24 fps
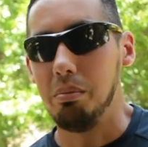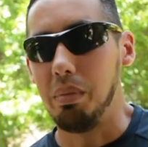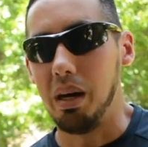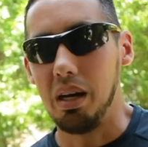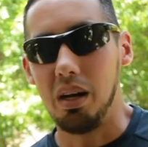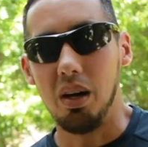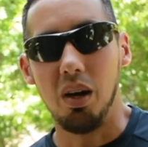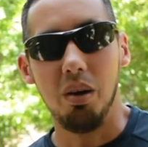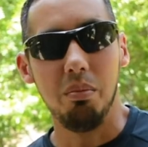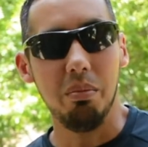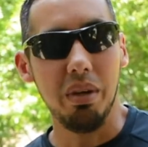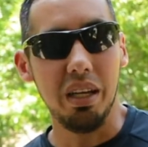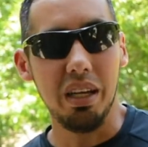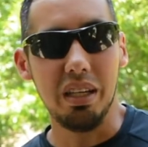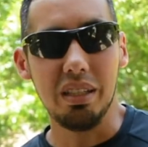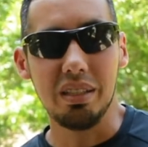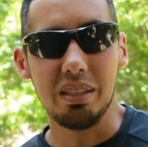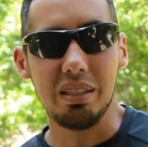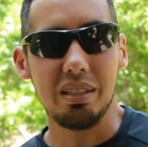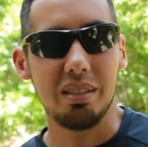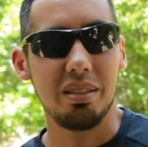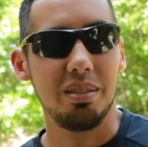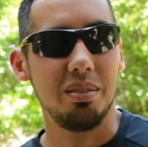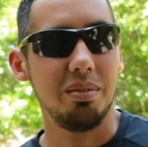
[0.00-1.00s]
by all
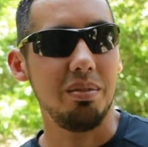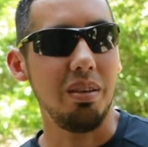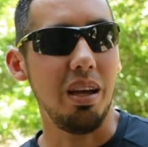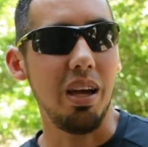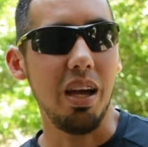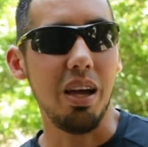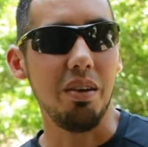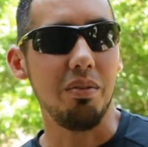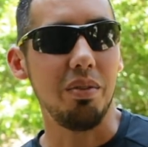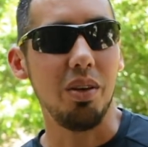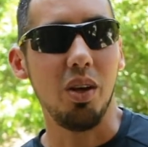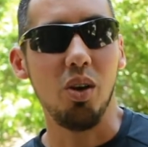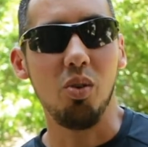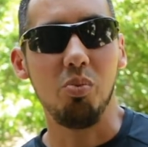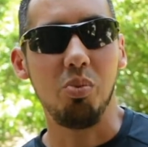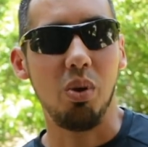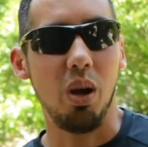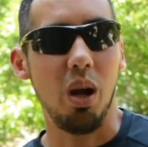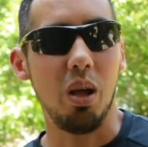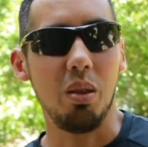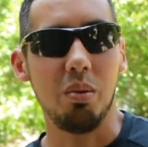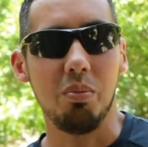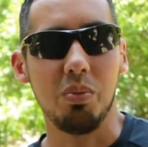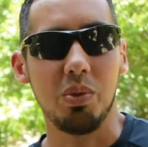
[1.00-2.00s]
means, I have no
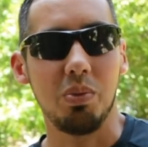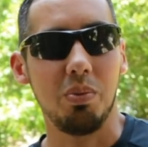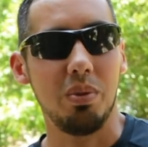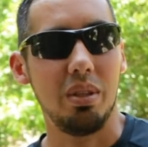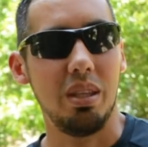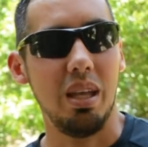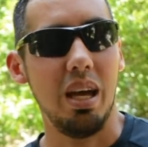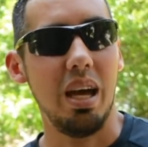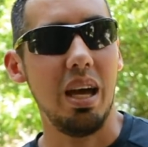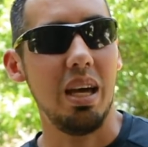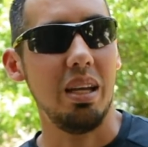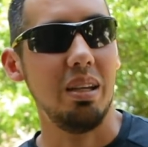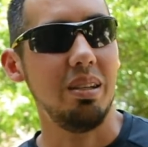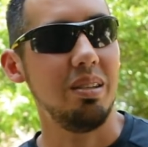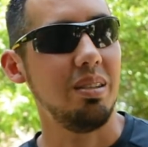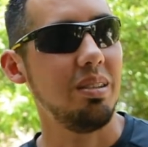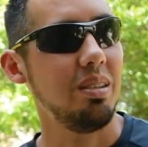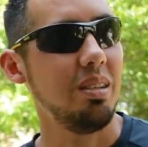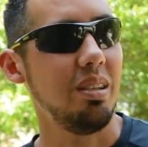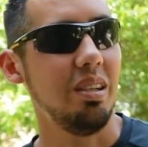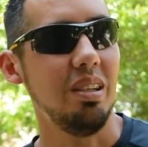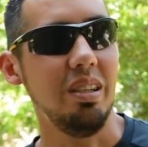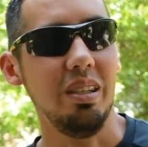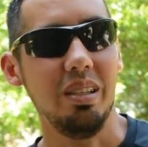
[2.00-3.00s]
problems with that.
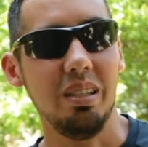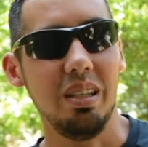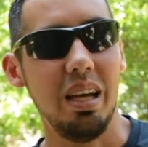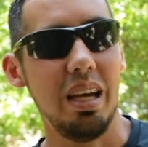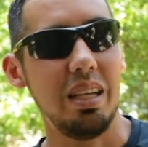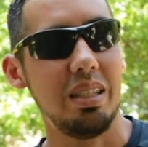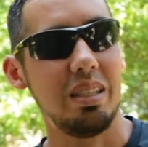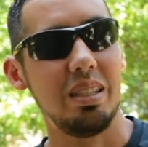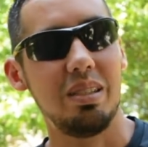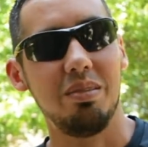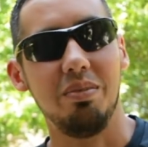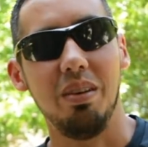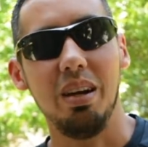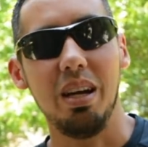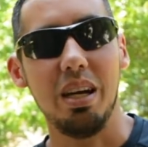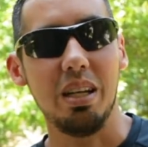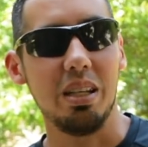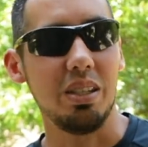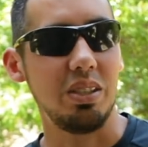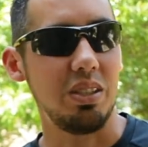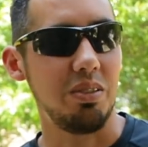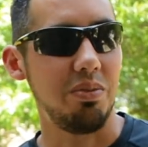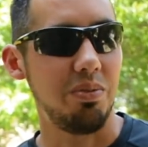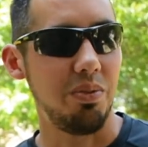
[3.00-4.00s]
Uh, that's
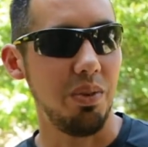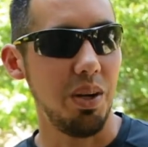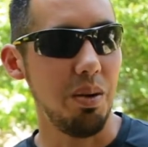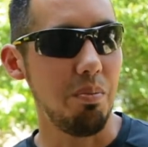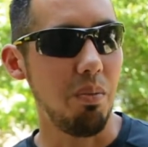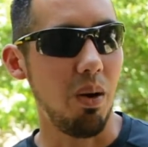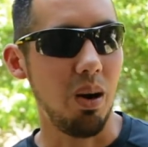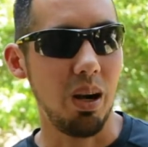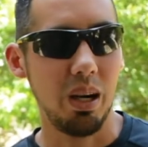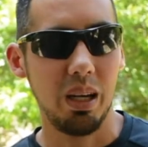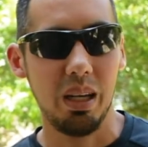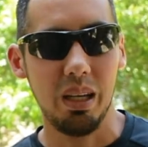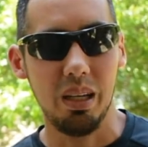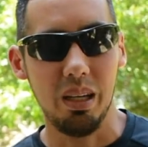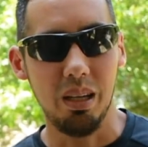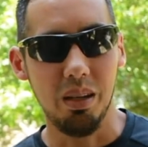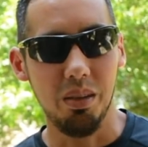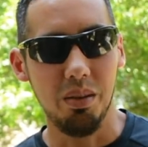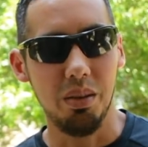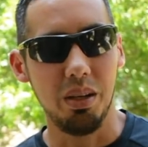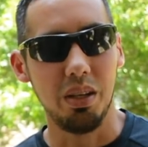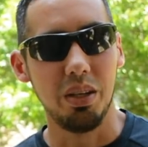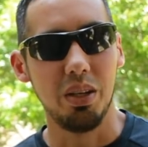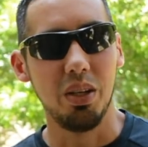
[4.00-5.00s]
fine. It's a free market.
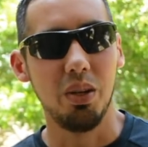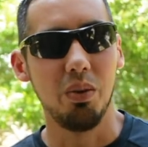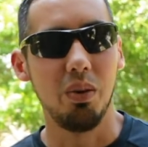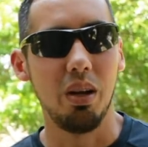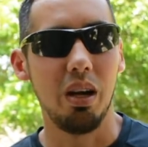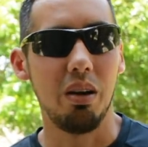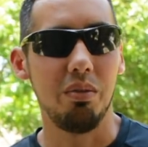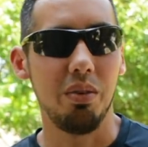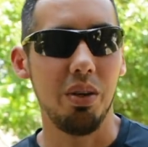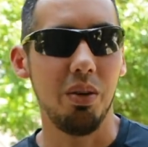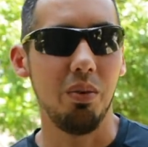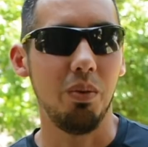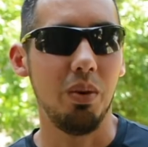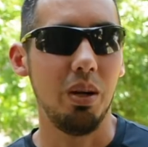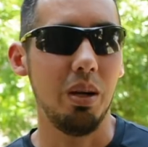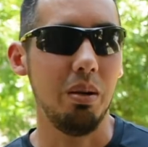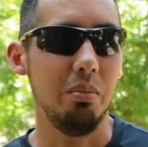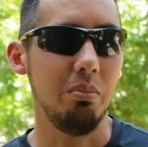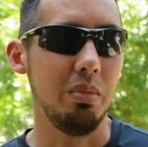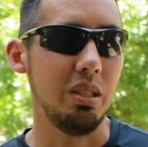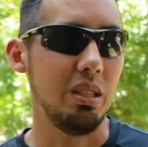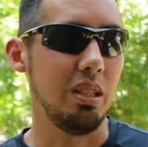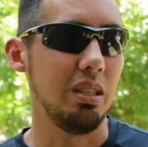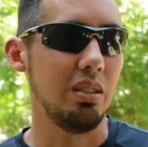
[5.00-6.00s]
You can do whatever you
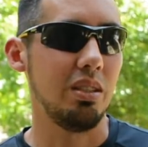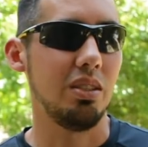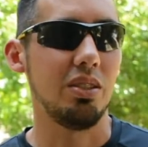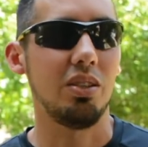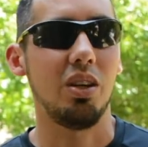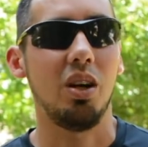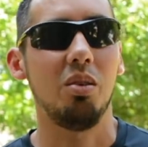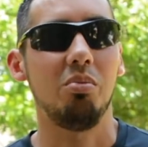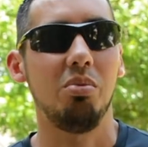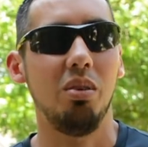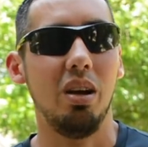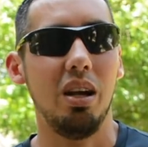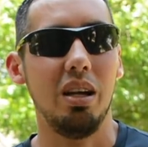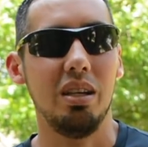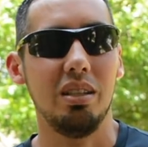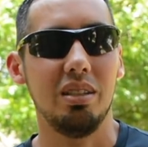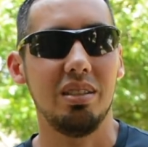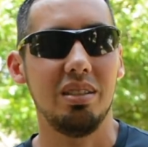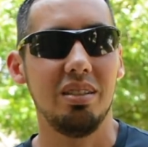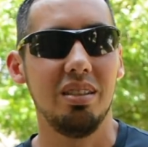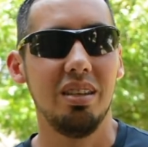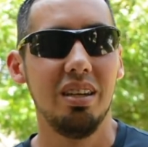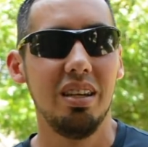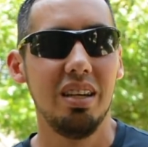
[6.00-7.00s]
want, but this is our
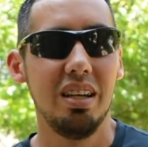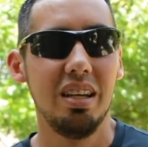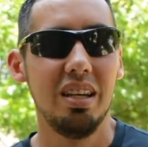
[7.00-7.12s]
price.